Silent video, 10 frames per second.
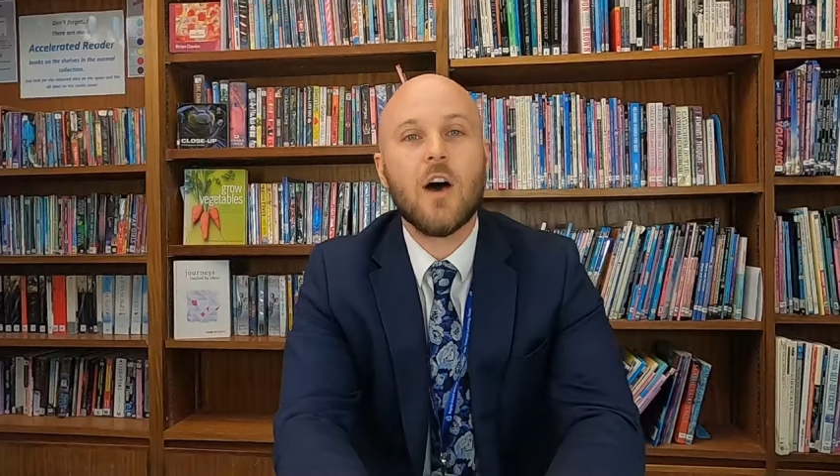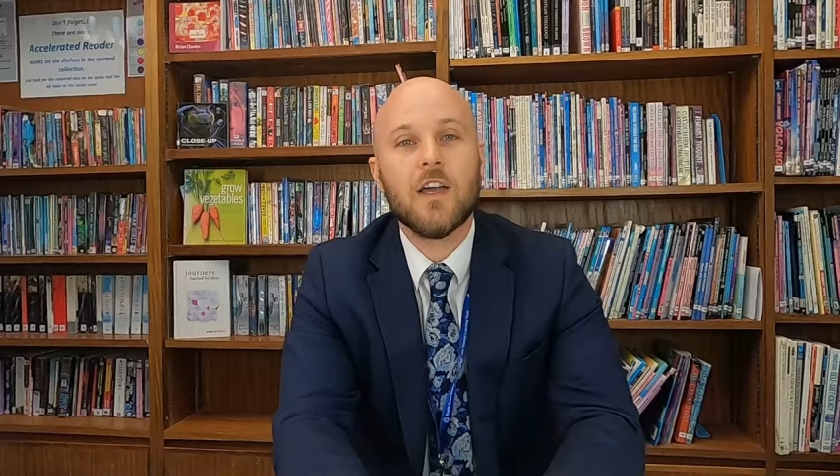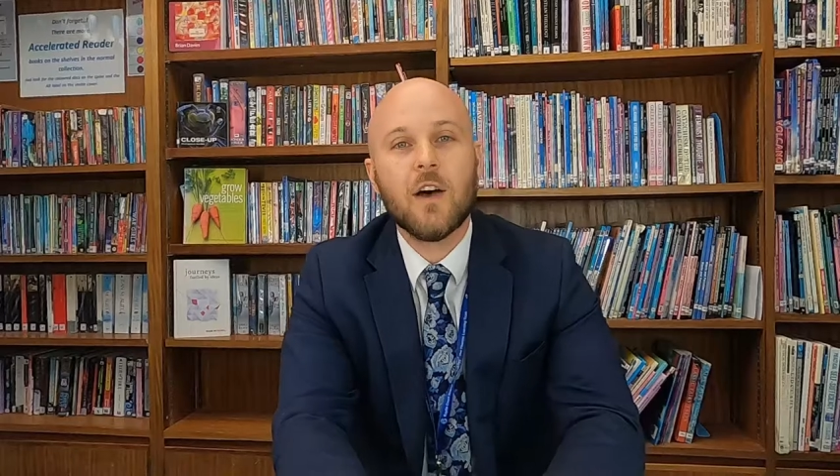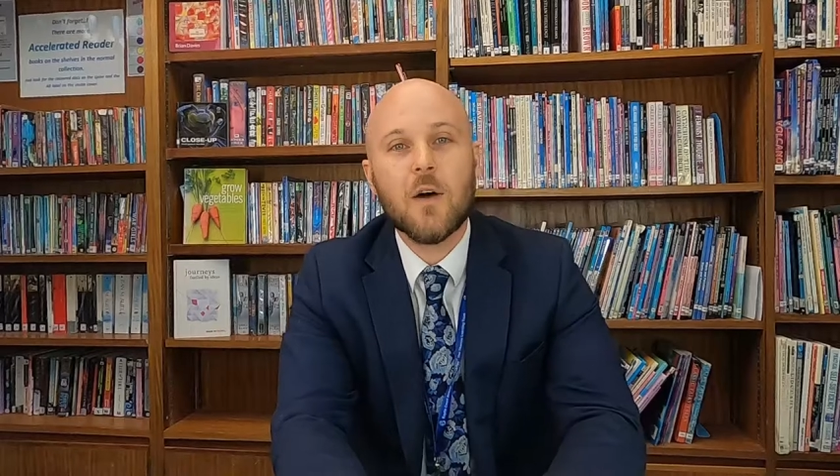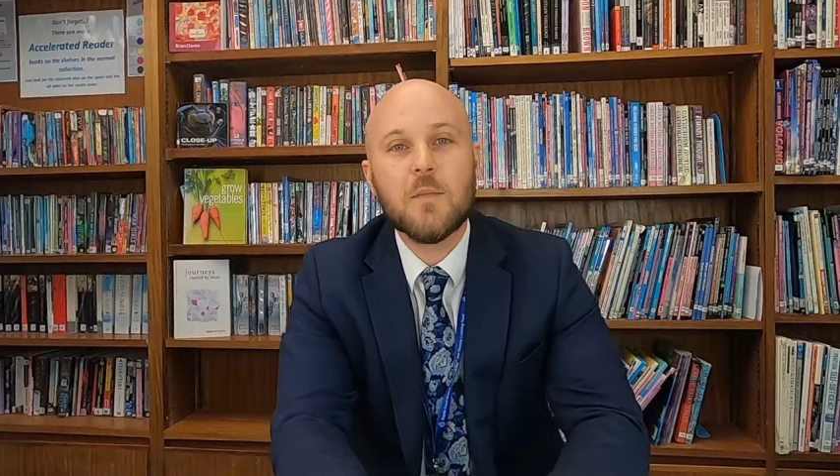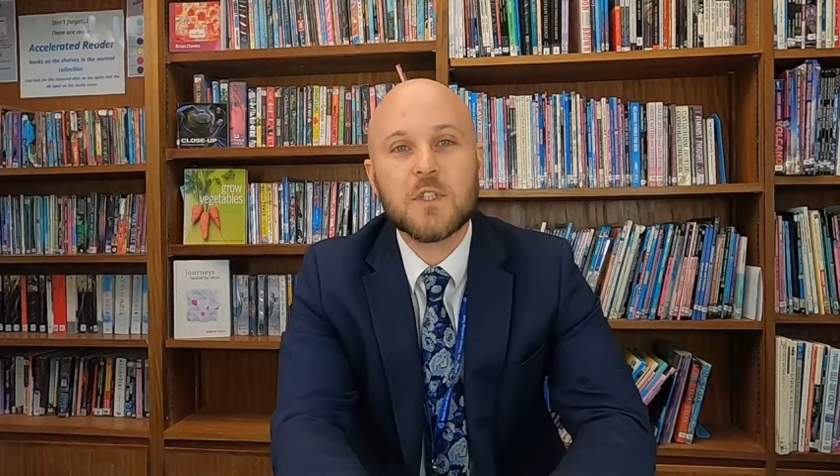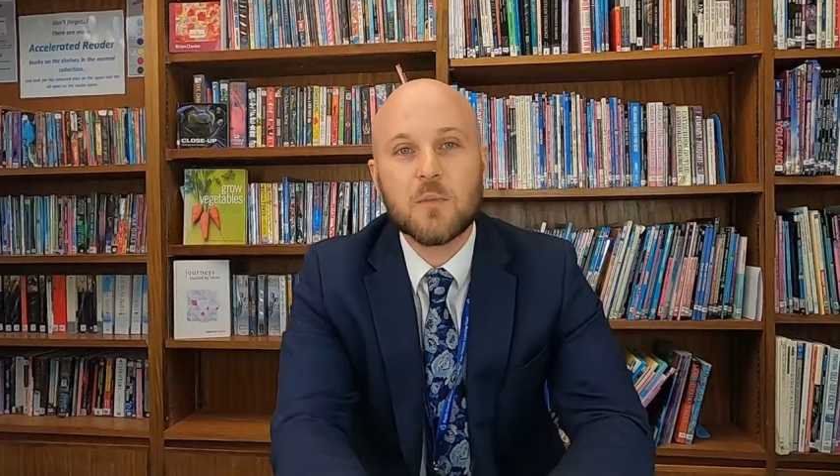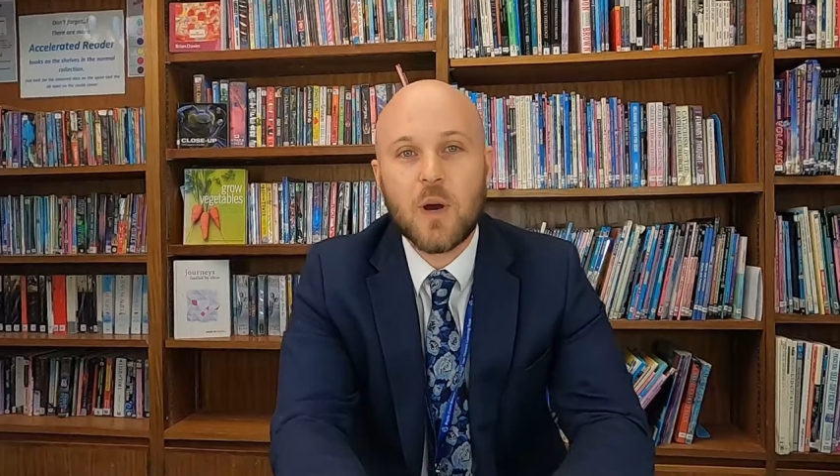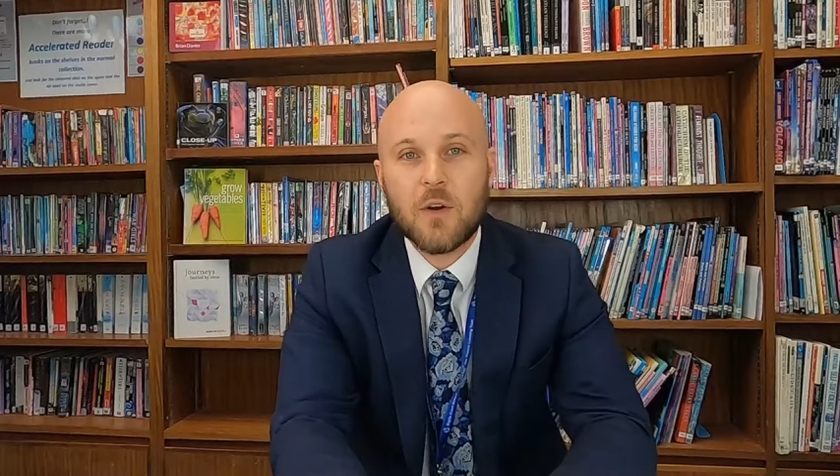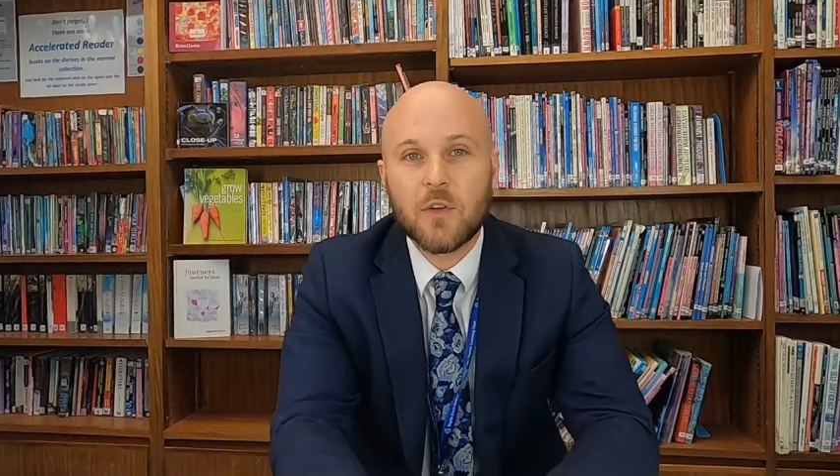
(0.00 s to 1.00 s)
Hi, I'm
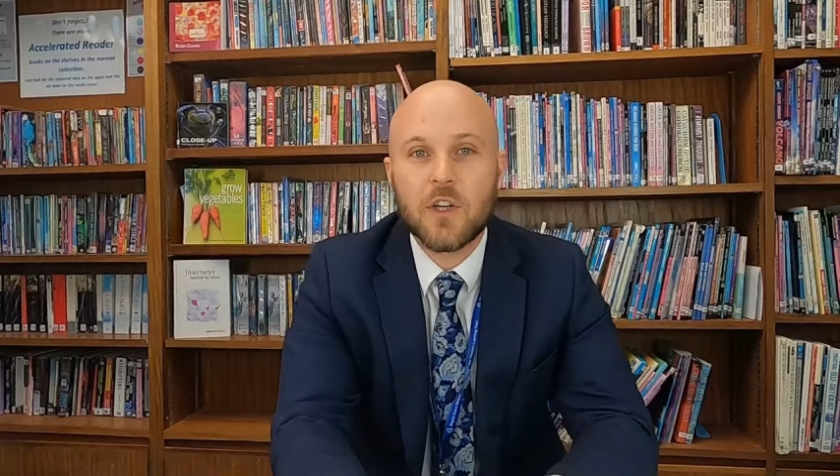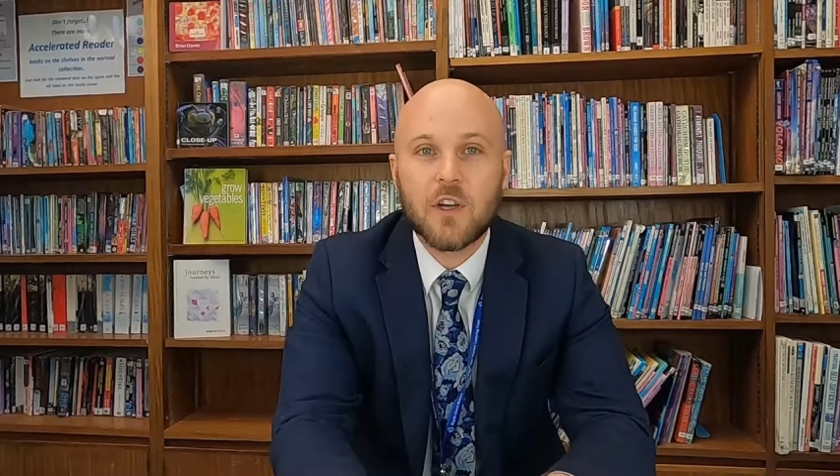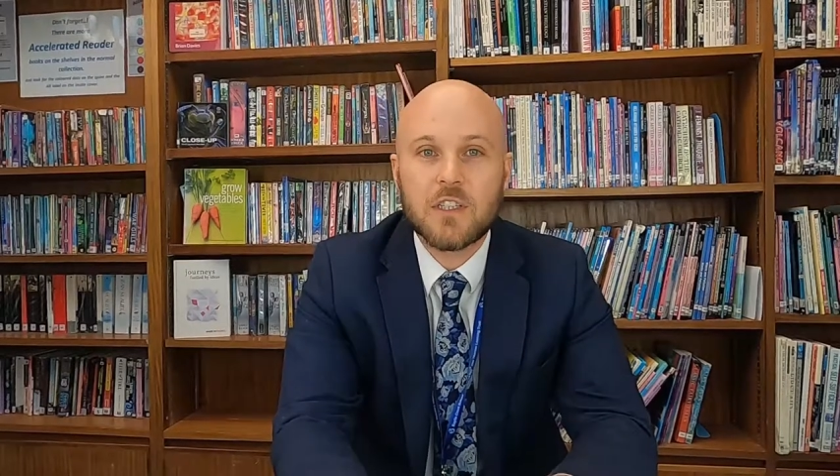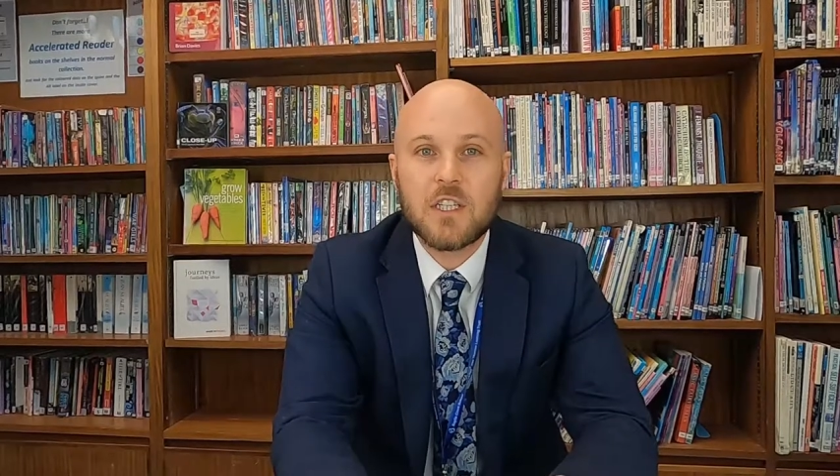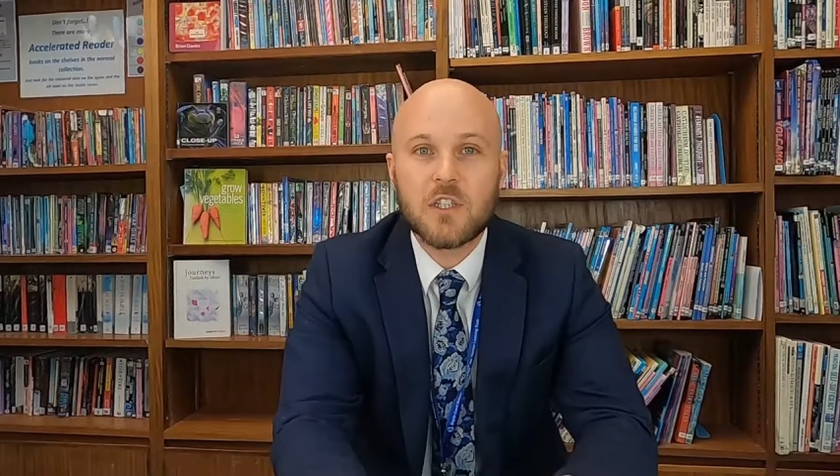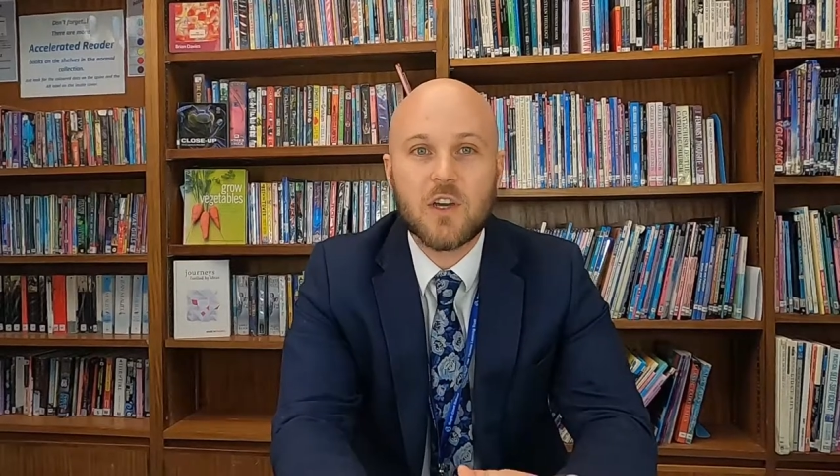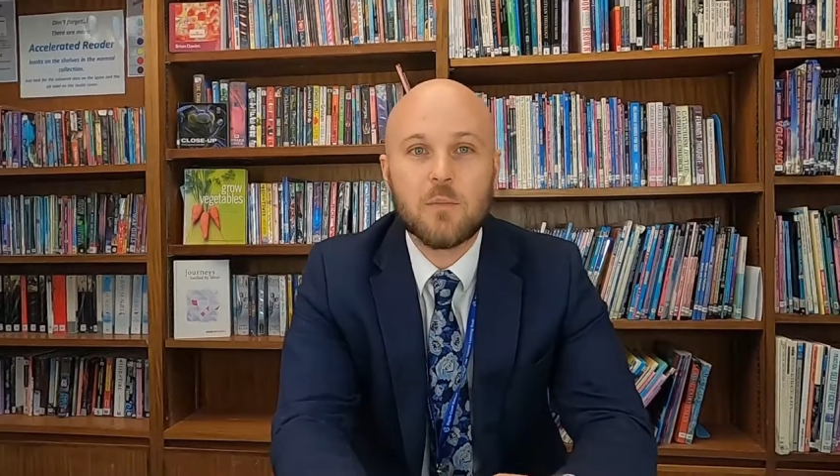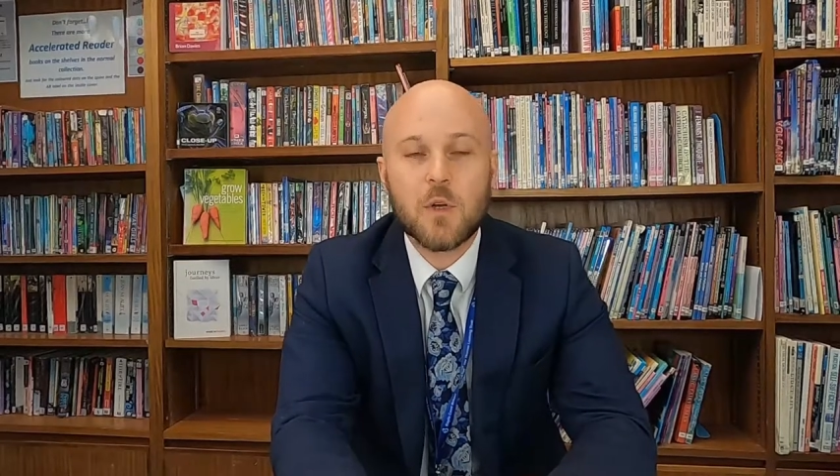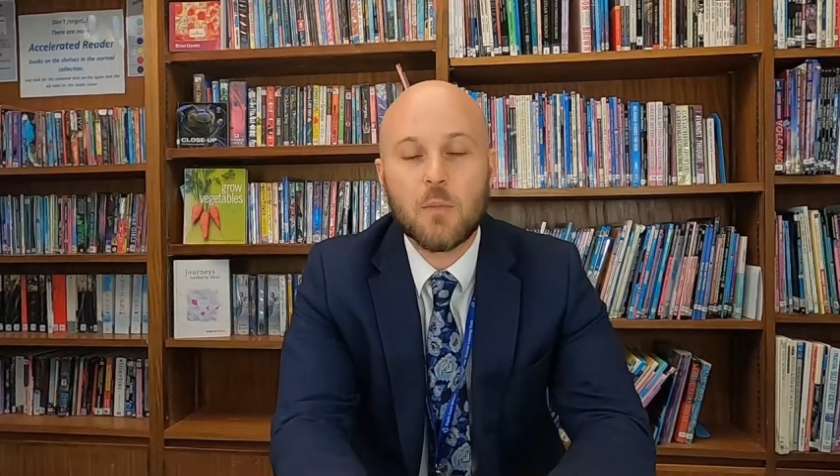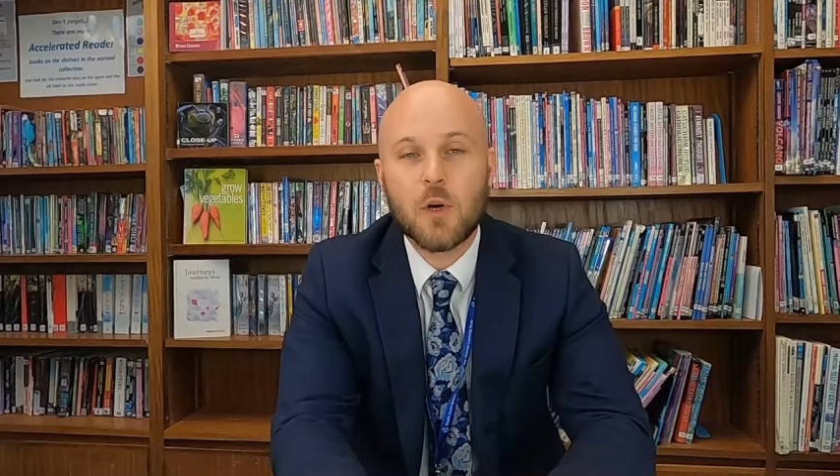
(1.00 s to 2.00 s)
Mr. Brown and I teach
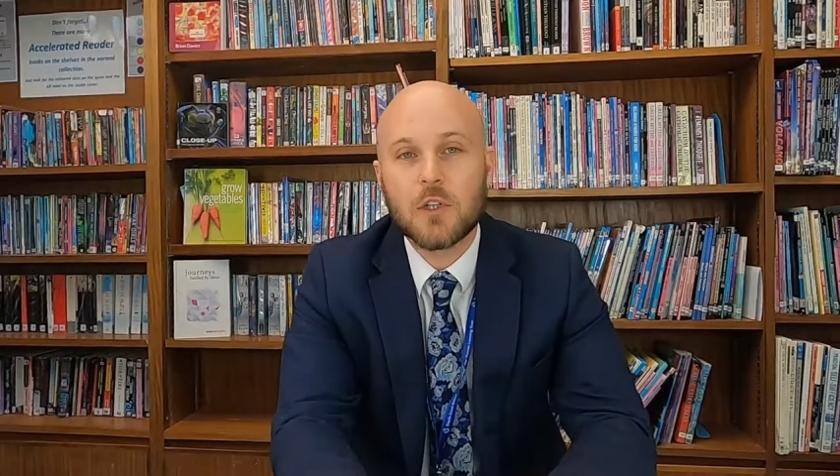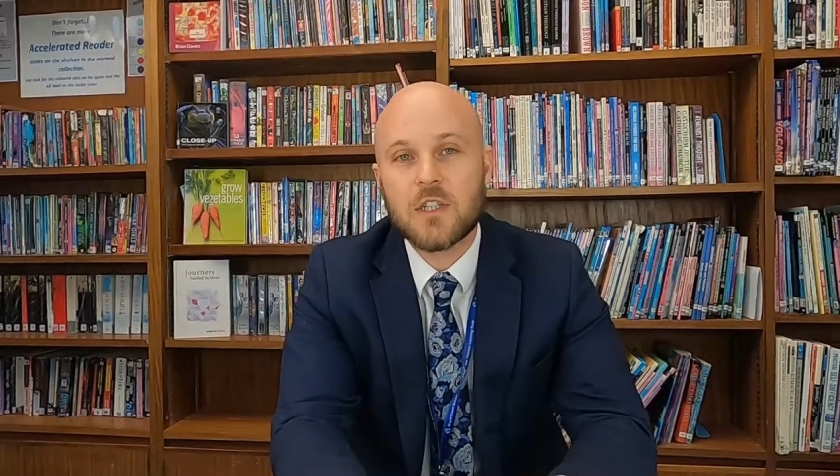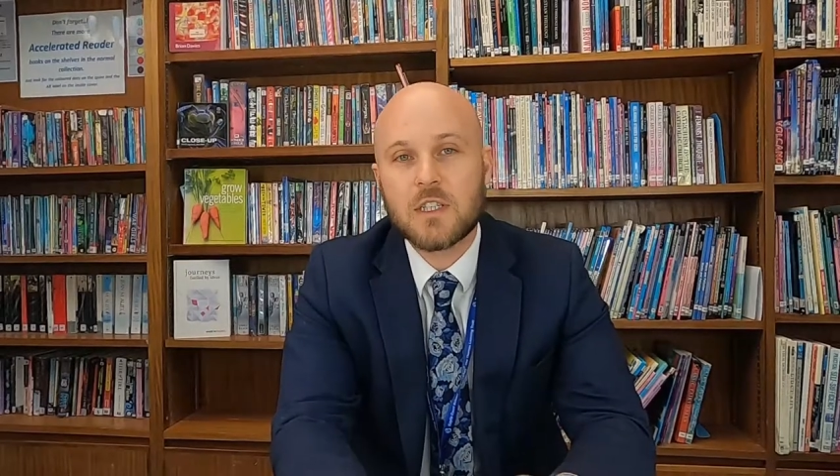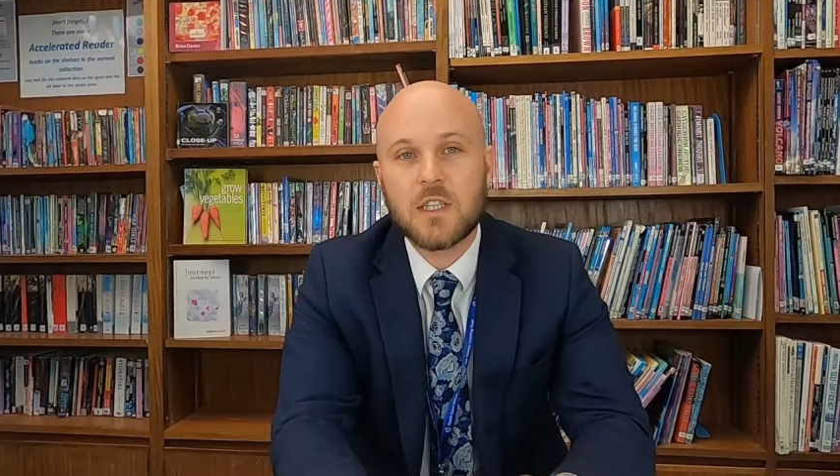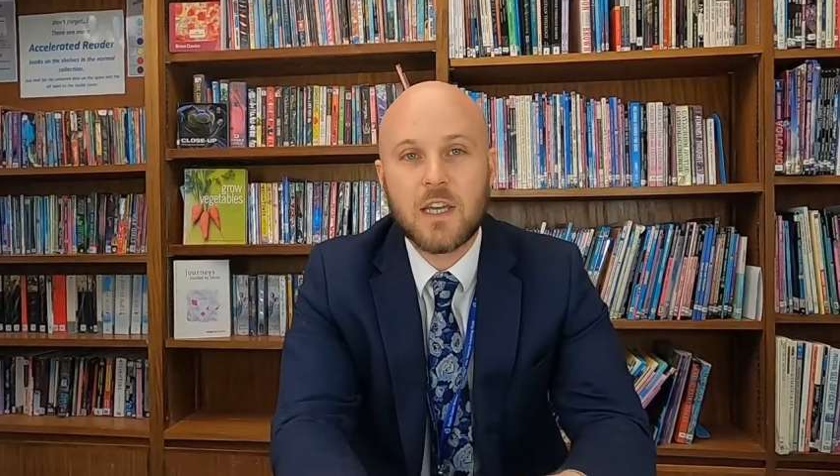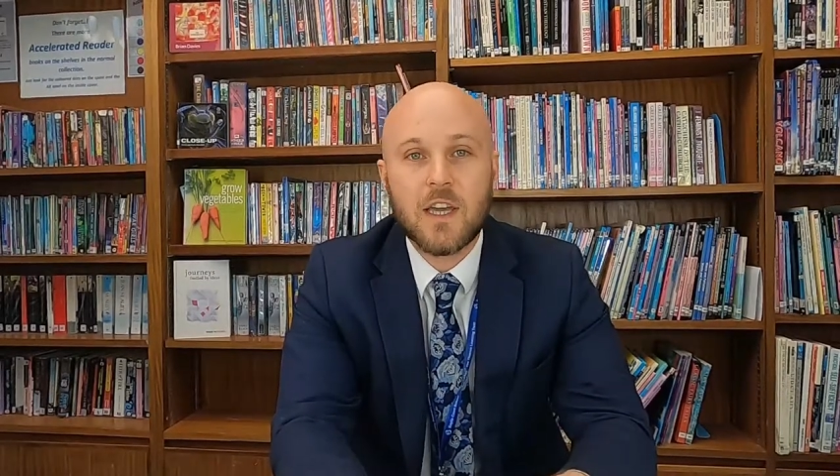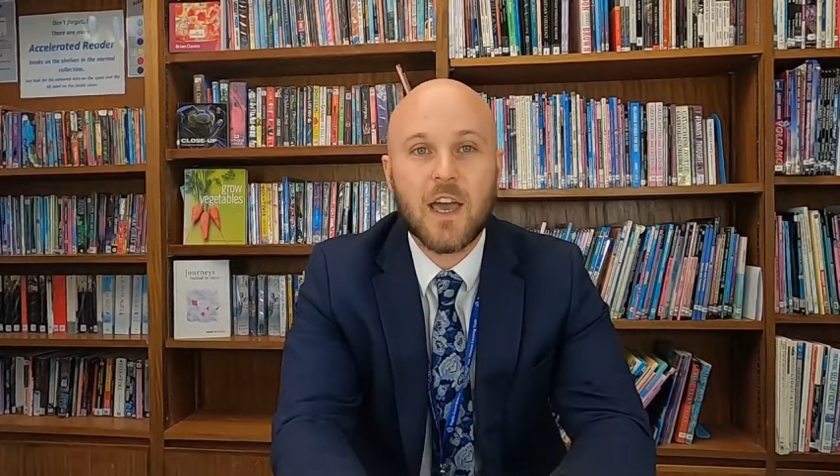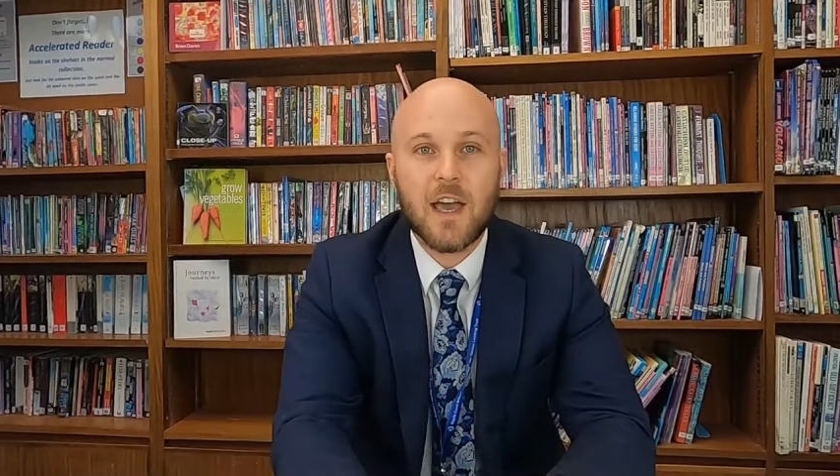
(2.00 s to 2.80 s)
government and politics here